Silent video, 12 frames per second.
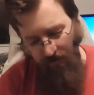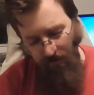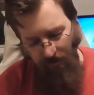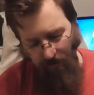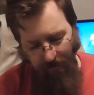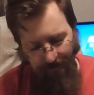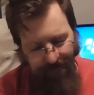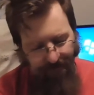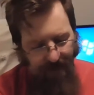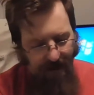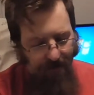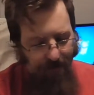Let's go to
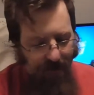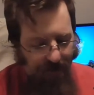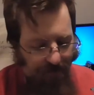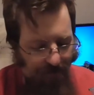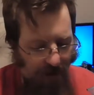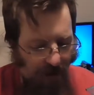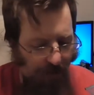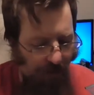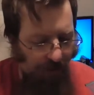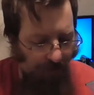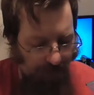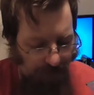Fat Man
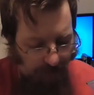Mambo.